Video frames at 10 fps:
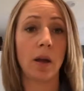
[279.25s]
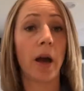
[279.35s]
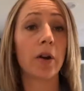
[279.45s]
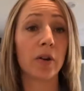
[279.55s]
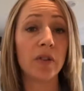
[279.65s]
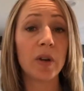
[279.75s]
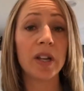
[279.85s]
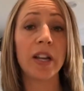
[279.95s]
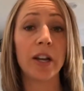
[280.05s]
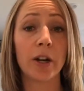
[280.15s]
I don't know if you can
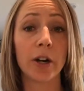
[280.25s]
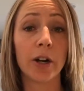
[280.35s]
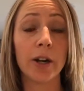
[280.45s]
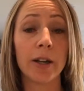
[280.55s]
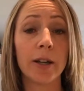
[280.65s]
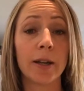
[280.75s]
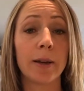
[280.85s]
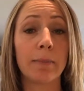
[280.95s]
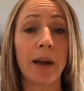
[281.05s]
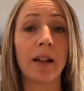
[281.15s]
hear
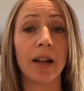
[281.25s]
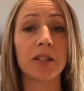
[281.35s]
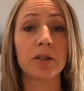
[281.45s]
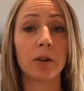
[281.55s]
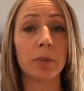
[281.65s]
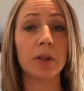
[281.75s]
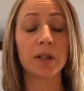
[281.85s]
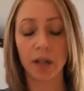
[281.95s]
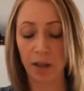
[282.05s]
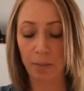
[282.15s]
my classical
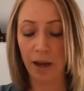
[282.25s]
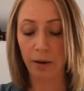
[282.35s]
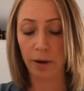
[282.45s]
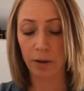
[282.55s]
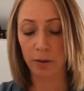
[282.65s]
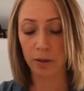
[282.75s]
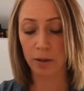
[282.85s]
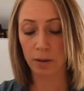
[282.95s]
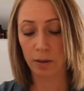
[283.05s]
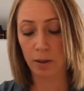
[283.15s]
music in the background.
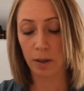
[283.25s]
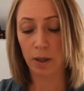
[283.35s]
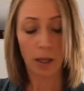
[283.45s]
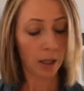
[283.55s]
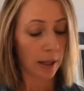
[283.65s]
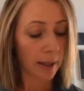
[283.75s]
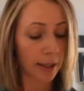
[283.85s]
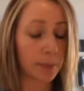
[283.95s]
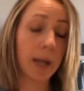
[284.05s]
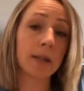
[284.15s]

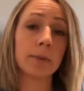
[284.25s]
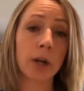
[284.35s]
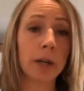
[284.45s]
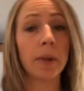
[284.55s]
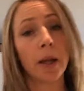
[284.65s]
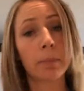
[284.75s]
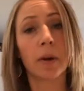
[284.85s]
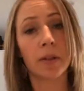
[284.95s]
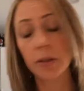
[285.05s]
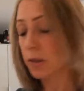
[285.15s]
That's because I'm trying to be like
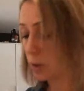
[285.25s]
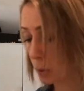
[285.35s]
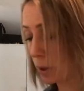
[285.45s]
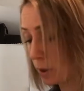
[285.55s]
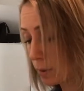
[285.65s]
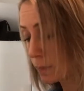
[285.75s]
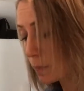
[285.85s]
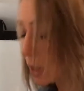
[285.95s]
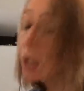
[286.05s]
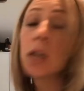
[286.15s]
Martha
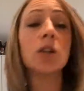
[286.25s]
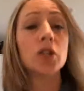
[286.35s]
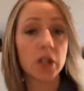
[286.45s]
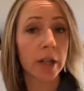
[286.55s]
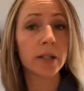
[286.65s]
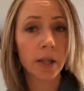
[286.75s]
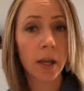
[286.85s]
Stewart. Just